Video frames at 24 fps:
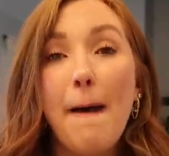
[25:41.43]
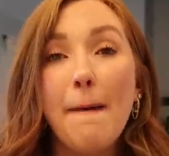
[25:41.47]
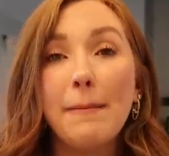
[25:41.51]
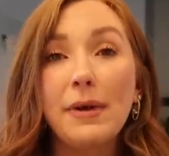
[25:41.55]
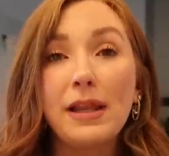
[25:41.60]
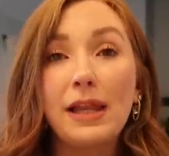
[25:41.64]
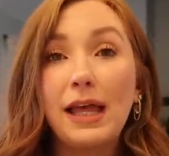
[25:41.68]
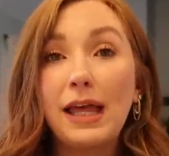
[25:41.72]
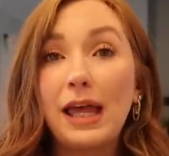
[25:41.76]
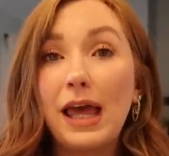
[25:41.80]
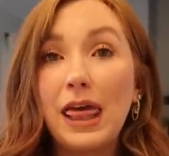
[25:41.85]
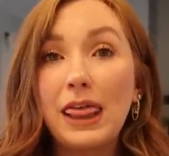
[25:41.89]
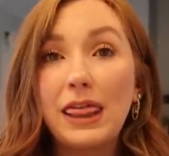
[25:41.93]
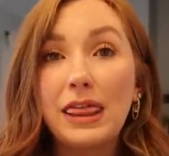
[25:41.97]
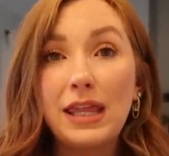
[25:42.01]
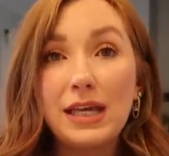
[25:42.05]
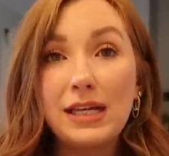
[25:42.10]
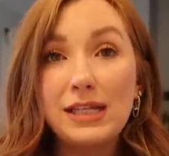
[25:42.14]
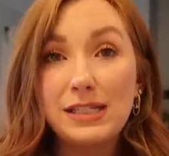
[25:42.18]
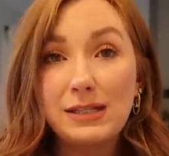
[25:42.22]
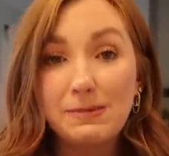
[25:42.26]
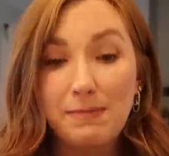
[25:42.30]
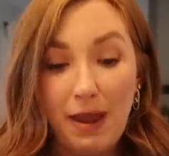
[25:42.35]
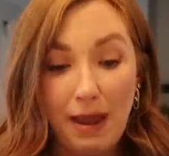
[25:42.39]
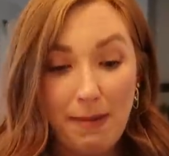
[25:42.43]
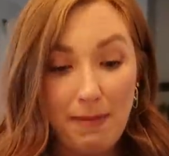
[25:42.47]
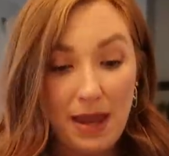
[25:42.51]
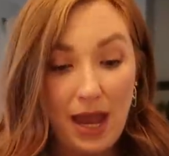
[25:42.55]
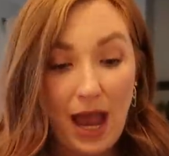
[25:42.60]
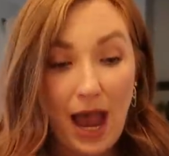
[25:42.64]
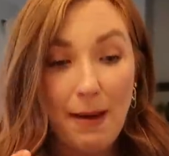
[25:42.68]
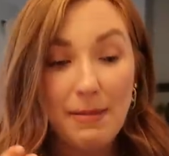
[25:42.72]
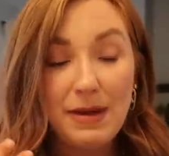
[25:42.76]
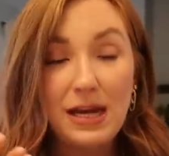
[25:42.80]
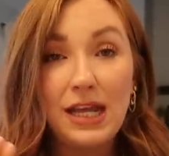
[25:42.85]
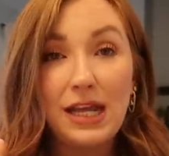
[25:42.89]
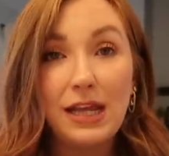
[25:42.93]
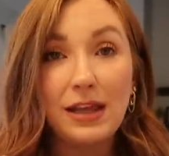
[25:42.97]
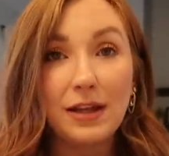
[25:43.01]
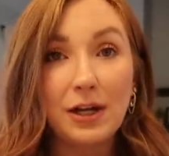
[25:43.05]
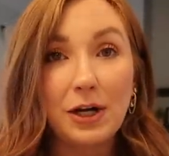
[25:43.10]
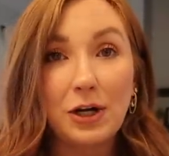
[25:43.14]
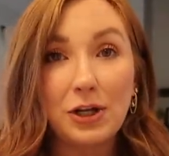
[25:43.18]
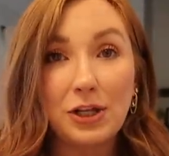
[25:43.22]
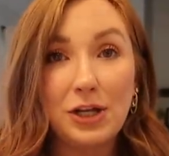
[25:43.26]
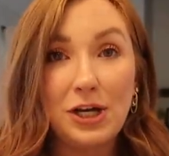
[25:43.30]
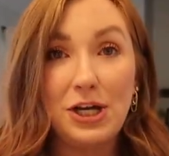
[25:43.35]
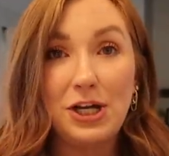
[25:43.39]
but like this baby, I mean, he
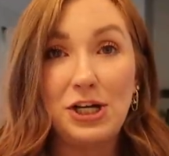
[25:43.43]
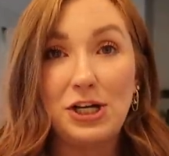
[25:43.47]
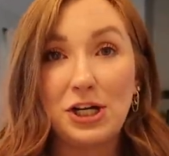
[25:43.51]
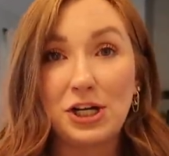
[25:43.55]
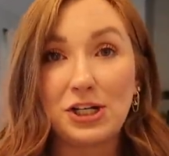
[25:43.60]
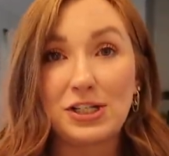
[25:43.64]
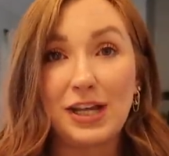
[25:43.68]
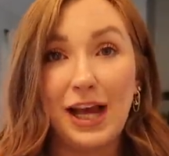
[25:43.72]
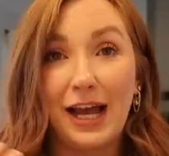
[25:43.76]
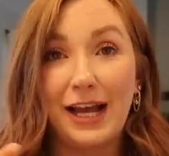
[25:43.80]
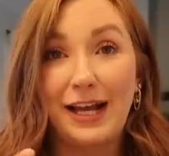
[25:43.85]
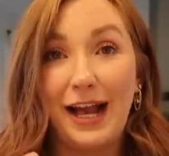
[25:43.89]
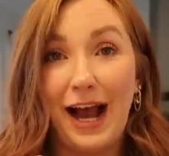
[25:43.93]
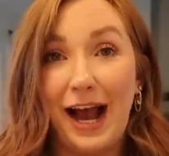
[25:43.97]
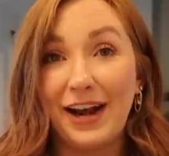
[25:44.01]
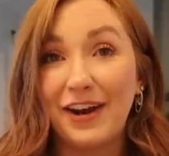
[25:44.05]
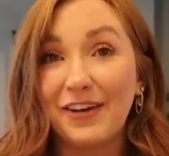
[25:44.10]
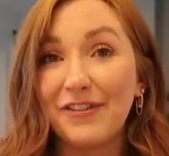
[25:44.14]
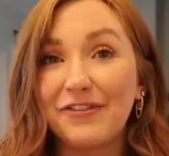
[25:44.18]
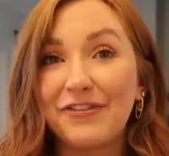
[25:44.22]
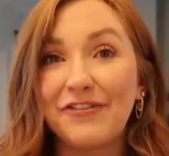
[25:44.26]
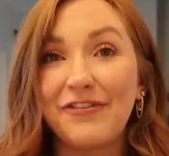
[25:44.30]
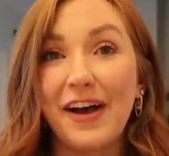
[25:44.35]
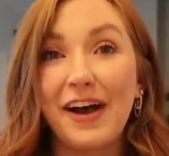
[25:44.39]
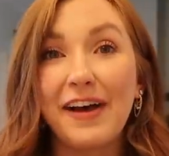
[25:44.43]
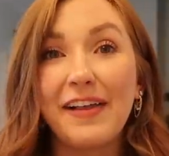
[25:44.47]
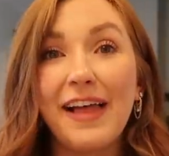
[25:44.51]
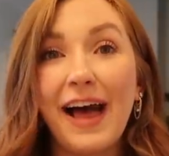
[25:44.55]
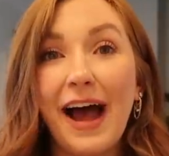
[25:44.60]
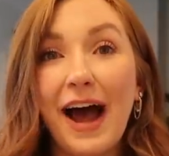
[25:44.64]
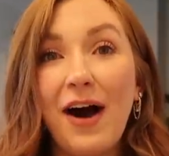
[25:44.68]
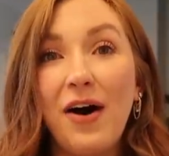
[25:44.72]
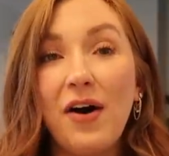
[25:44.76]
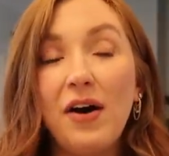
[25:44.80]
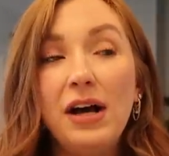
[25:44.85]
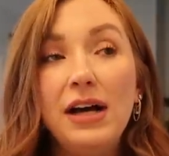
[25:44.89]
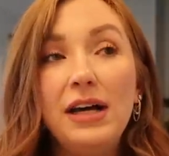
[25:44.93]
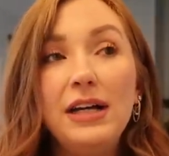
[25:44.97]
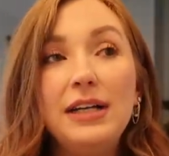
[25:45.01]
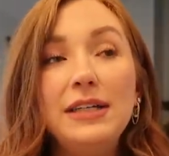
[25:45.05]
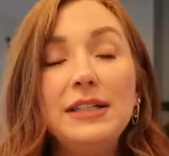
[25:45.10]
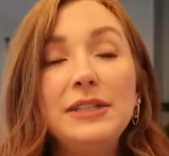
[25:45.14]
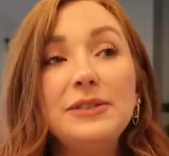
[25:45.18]
literally just like kind of fell out.